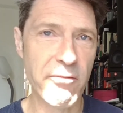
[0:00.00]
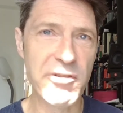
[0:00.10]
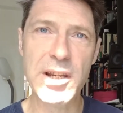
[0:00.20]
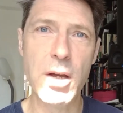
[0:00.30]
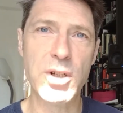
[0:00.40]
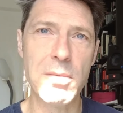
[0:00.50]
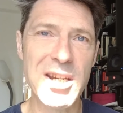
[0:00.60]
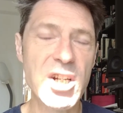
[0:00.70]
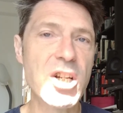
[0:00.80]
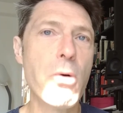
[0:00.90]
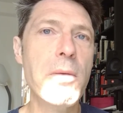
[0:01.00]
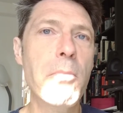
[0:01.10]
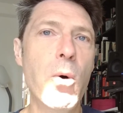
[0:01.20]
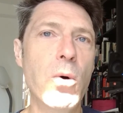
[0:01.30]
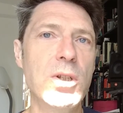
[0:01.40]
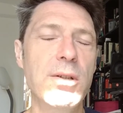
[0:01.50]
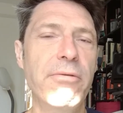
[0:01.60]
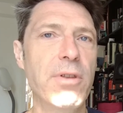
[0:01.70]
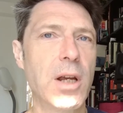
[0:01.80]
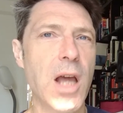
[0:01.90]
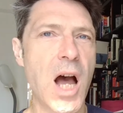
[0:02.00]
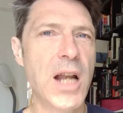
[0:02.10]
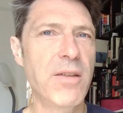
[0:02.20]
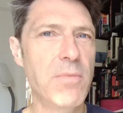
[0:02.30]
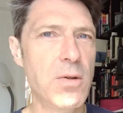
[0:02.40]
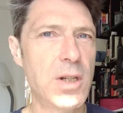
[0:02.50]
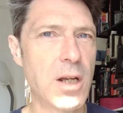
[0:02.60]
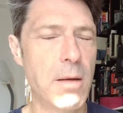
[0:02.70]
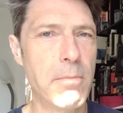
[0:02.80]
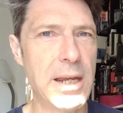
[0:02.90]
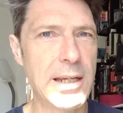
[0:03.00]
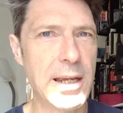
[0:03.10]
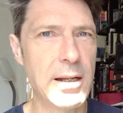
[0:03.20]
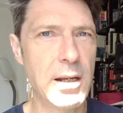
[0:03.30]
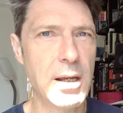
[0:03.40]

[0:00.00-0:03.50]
Video is going to be so important for the kind of music I'm making,